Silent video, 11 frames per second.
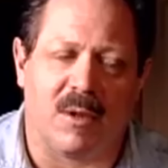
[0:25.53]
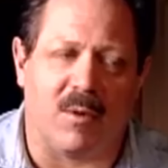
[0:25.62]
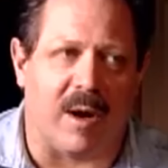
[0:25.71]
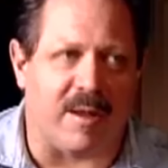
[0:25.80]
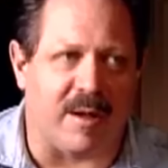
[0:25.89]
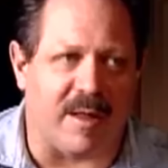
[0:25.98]
Do
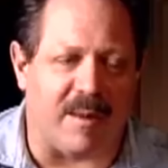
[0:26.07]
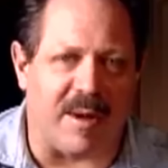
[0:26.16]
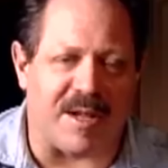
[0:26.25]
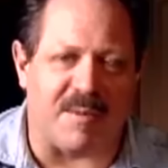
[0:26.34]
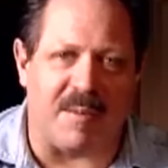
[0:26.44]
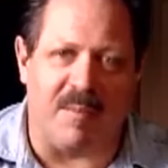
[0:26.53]
I think that
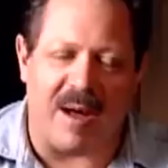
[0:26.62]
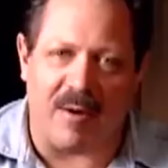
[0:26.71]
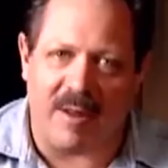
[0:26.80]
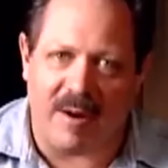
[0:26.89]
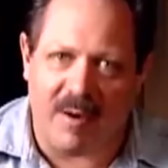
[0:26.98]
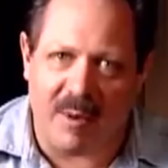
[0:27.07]
makes me better
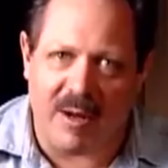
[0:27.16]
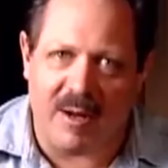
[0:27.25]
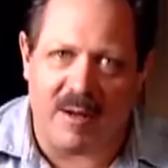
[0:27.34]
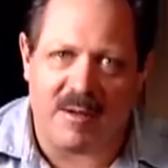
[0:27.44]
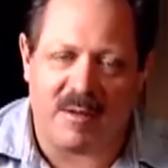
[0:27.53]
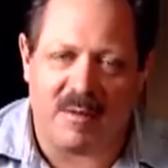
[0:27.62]
than everybody
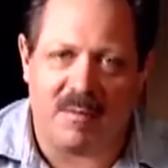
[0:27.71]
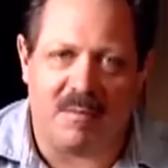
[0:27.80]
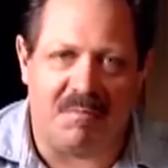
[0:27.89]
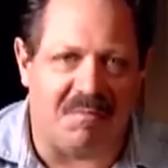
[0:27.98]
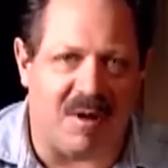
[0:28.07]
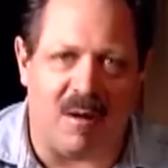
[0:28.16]
else?
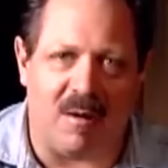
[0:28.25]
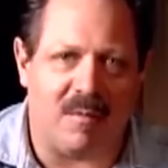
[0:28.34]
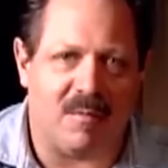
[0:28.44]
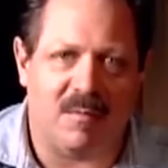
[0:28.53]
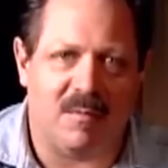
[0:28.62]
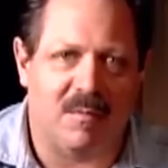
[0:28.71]

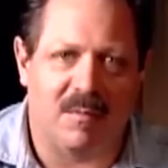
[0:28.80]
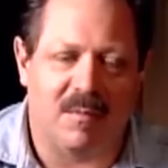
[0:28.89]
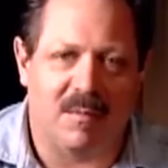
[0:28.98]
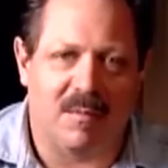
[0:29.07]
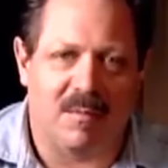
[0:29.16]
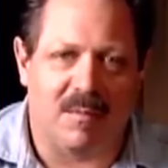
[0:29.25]

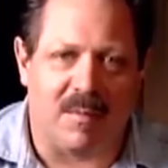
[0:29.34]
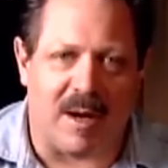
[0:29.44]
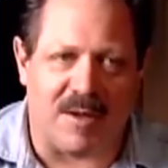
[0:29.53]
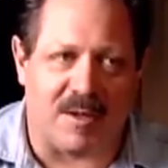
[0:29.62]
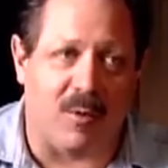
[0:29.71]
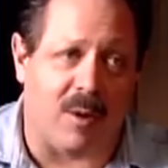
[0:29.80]
No. I
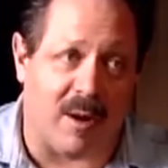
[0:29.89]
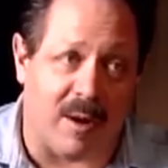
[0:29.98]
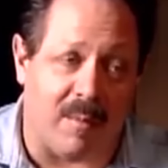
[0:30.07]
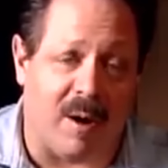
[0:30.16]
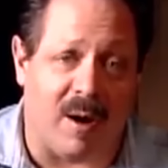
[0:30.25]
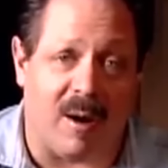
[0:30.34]
still work in a
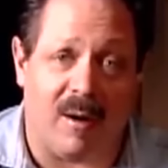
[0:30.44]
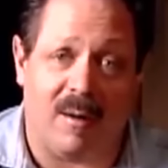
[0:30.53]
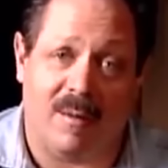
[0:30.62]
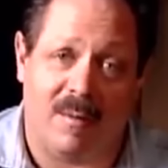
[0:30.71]
bar.